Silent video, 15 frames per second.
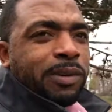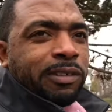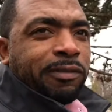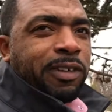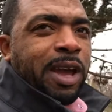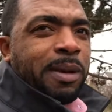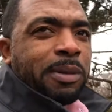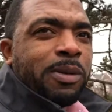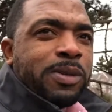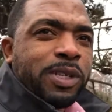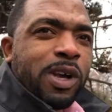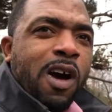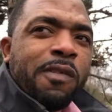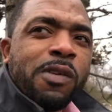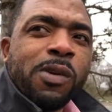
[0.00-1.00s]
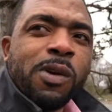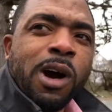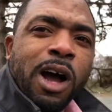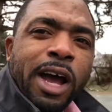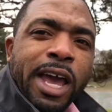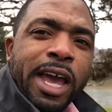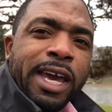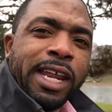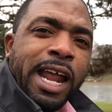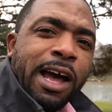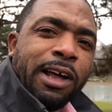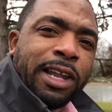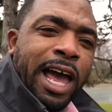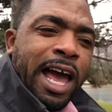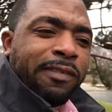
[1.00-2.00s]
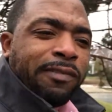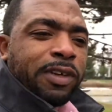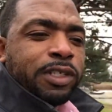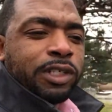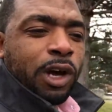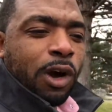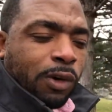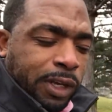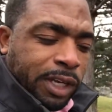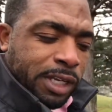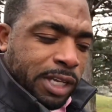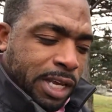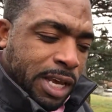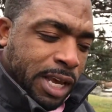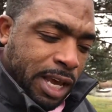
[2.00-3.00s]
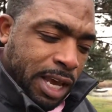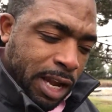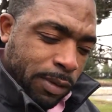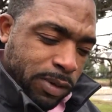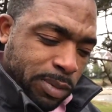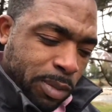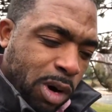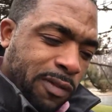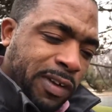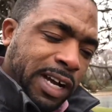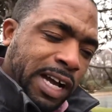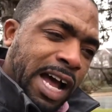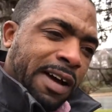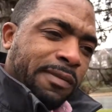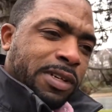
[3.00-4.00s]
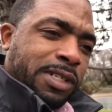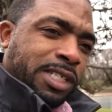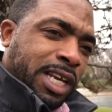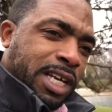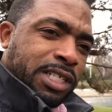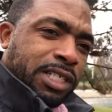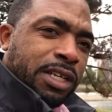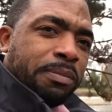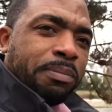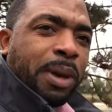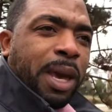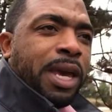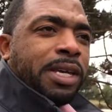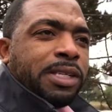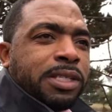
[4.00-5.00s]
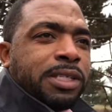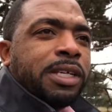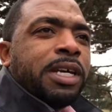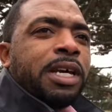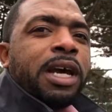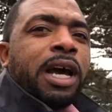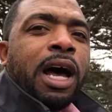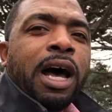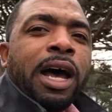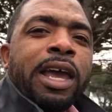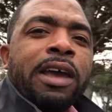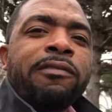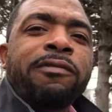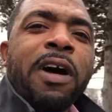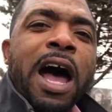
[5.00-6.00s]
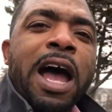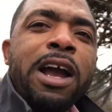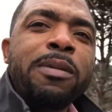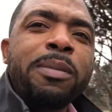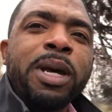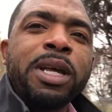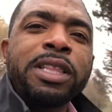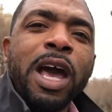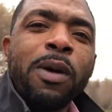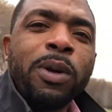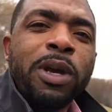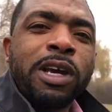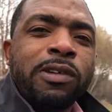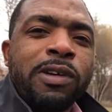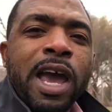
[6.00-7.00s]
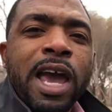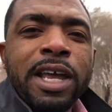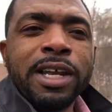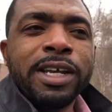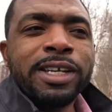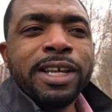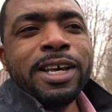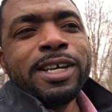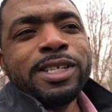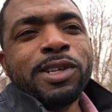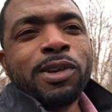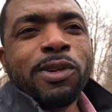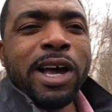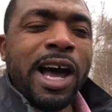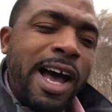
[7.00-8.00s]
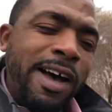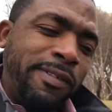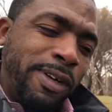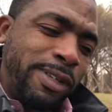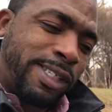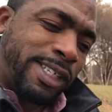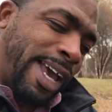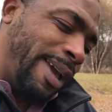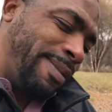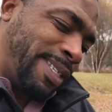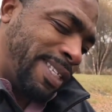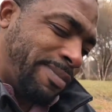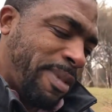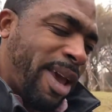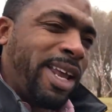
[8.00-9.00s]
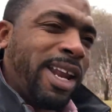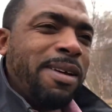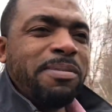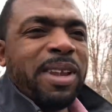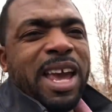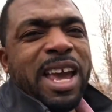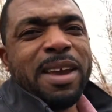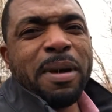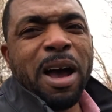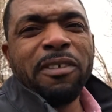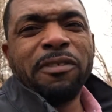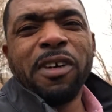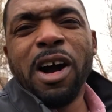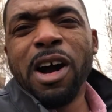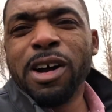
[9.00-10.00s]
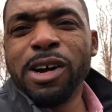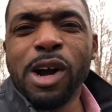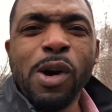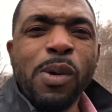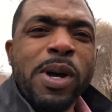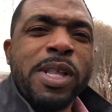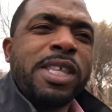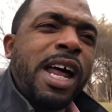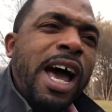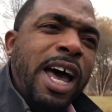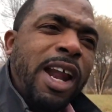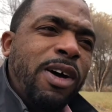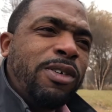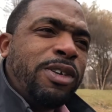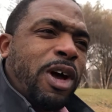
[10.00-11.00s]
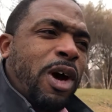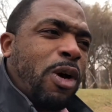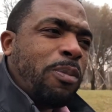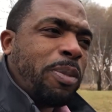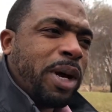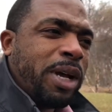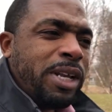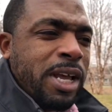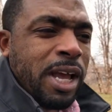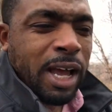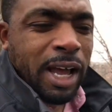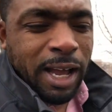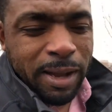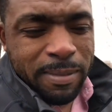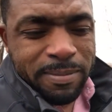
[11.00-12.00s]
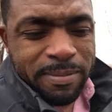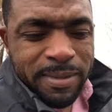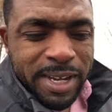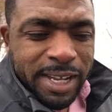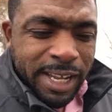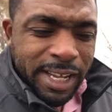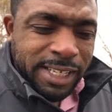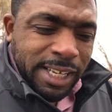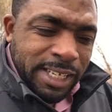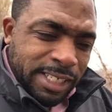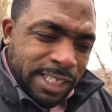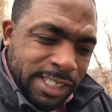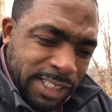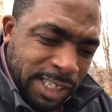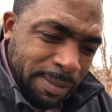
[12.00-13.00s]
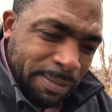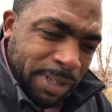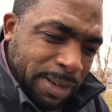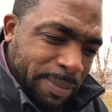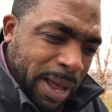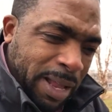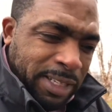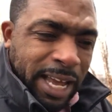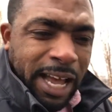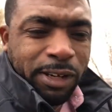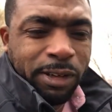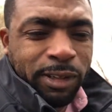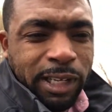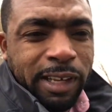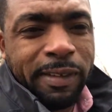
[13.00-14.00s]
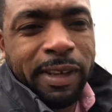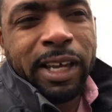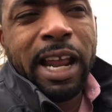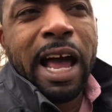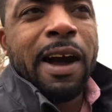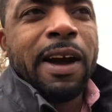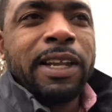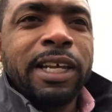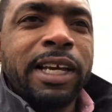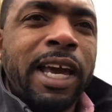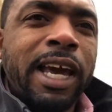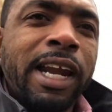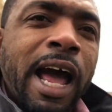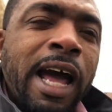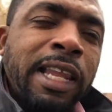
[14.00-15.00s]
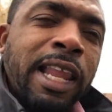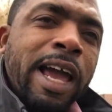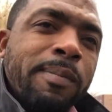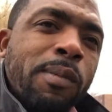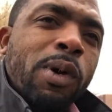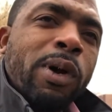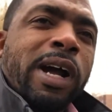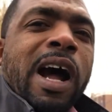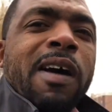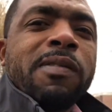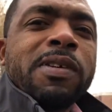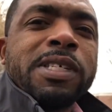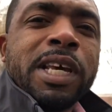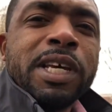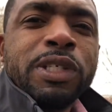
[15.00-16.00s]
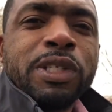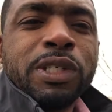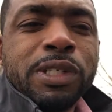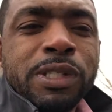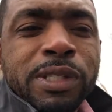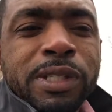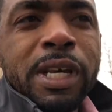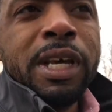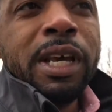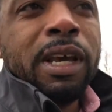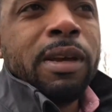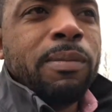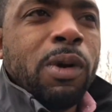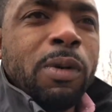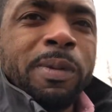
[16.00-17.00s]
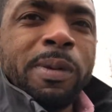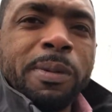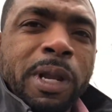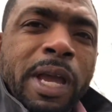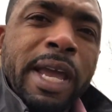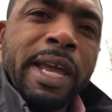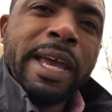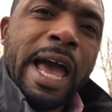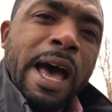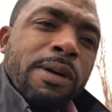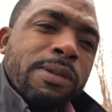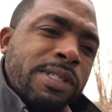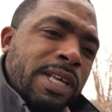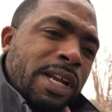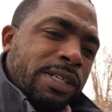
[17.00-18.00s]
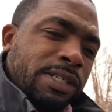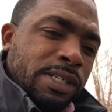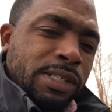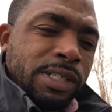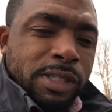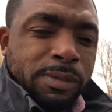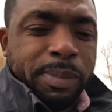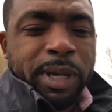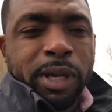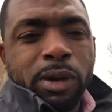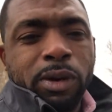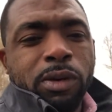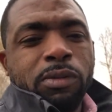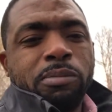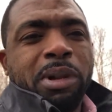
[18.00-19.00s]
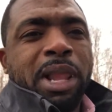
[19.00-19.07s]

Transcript: when the family was over. We're all hanging out, laughing, joking. And it was more of a conversation based uh, environment that we created. So Convoscape, this is made up name, how far I'll go with it, I don't know. But um, it's, it's just something about the outdoor living and how I look at it. I like more conversations and more people to hang out instead of just this big old